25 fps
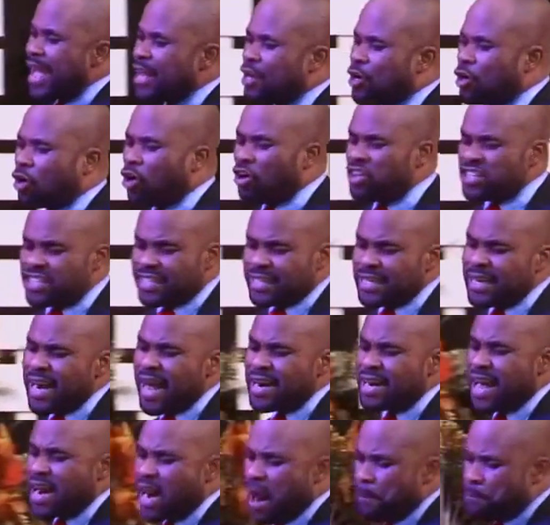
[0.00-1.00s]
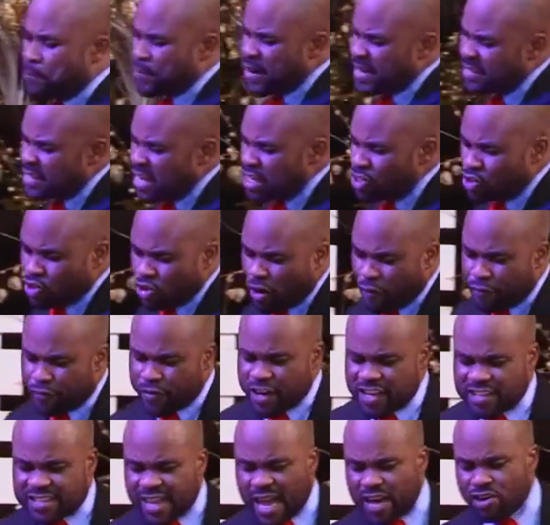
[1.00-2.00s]
I consider that our present
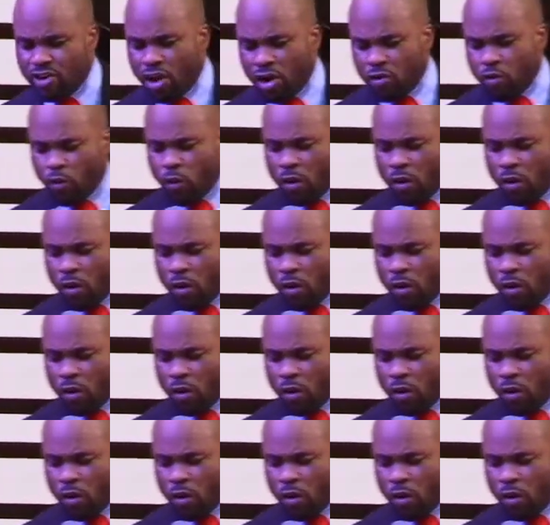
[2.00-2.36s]
sufferings are not